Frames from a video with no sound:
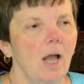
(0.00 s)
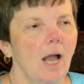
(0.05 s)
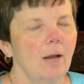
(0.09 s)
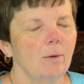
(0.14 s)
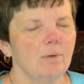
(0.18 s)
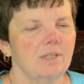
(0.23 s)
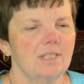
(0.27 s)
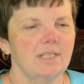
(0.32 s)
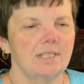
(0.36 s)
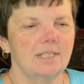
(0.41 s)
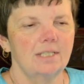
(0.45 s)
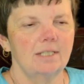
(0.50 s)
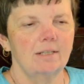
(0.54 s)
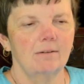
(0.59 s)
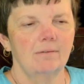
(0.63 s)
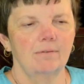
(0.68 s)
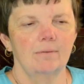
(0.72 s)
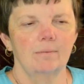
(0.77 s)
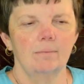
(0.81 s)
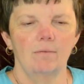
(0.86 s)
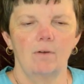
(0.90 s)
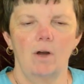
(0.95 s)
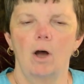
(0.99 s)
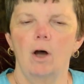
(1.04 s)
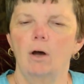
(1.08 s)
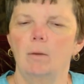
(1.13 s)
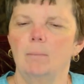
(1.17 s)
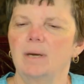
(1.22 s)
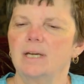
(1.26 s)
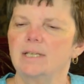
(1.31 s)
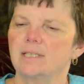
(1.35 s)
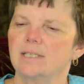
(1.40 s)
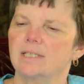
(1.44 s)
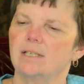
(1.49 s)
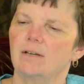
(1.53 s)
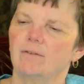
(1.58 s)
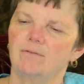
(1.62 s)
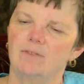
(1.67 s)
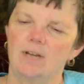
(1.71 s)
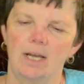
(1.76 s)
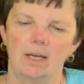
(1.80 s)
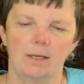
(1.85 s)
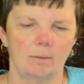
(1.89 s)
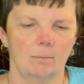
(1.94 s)
I would stuff all my
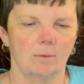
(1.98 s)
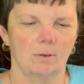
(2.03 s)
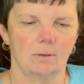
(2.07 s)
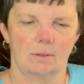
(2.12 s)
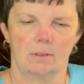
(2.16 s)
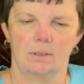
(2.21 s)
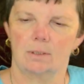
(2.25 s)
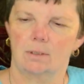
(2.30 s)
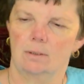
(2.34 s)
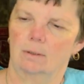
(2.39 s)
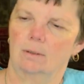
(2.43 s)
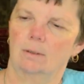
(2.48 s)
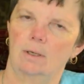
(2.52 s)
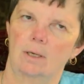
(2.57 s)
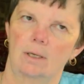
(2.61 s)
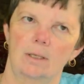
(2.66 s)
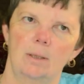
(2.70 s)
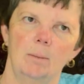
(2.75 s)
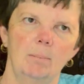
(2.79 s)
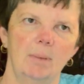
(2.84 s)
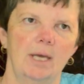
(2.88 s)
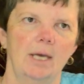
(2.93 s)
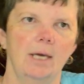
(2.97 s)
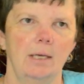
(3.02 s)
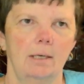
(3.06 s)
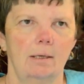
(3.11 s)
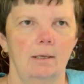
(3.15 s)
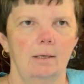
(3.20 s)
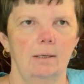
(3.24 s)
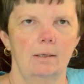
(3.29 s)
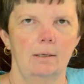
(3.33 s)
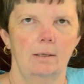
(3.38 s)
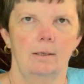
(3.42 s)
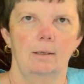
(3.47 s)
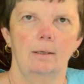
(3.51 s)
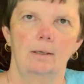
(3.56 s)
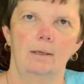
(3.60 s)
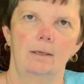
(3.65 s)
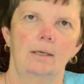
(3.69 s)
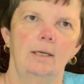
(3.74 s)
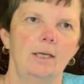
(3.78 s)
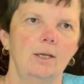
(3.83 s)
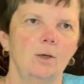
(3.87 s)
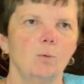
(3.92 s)
stuffed animals on the bed
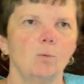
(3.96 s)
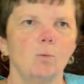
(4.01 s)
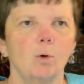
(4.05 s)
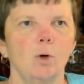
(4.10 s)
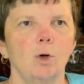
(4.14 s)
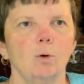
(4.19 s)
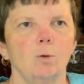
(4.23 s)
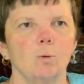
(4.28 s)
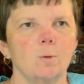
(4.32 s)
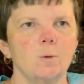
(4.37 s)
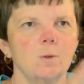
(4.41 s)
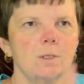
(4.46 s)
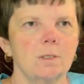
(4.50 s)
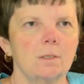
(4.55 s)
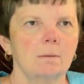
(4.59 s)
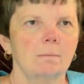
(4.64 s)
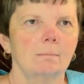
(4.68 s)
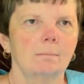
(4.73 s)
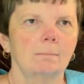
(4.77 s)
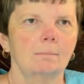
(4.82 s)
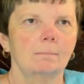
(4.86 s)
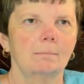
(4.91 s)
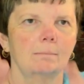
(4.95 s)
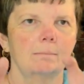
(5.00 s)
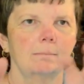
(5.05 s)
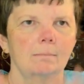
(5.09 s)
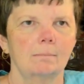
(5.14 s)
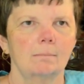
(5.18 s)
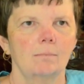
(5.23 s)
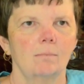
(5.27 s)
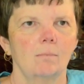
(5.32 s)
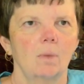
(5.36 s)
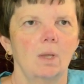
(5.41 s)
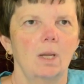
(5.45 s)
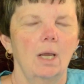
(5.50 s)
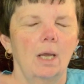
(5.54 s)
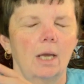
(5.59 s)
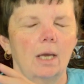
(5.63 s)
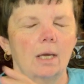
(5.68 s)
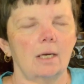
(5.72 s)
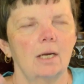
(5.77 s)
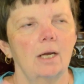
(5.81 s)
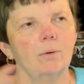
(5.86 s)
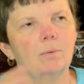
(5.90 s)
in rows.
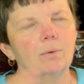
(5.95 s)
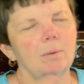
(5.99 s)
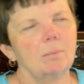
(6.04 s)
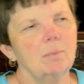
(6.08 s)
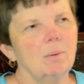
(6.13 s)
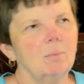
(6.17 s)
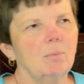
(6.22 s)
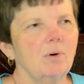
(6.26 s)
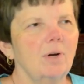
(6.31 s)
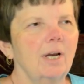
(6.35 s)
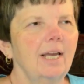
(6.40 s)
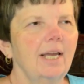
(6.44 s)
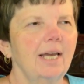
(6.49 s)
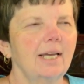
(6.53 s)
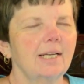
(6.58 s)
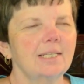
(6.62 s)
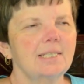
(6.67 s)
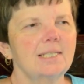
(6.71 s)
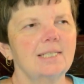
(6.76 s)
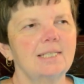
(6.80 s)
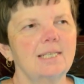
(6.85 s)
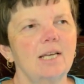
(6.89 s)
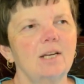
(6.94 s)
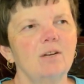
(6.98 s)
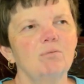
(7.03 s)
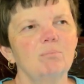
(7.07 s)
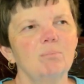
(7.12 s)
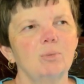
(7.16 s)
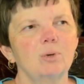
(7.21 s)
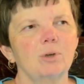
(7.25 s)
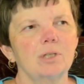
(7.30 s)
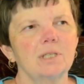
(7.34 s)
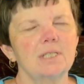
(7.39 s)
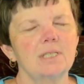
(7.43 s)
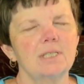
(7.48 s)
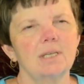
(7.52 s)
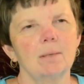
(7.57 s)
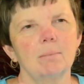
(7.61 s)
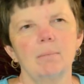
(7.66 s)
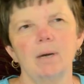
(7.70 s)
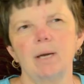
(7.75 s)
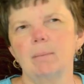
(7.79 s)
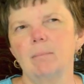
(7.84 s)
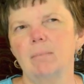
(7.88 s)
And I remember I had a set of books
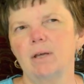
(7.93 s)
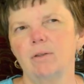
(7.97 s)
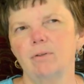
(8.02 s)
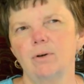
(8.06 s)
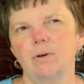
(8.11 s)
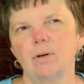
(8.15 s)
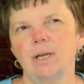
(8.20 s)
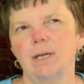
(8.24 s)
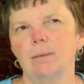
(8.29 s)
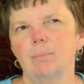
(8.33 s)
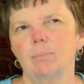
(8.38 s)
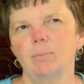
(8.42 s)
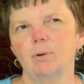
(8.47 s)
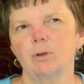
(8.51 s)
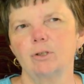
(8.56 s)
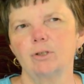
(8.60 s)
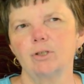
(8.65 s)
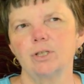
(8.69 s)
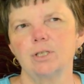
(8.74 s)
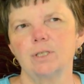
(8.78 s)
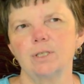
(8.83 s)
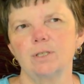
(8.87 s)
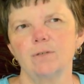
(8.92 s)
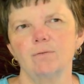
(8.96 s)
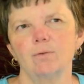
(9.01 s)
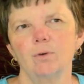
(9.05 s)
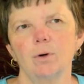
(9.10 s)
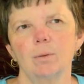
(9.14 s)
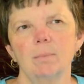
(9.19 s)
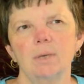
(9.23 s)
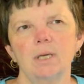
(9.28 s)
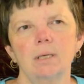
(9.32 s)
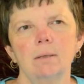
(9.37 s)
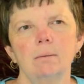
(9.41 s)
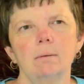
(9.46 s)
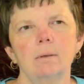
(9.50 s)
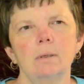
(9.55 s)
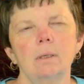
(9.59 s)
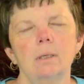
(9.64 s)
that my mother had purchased for me.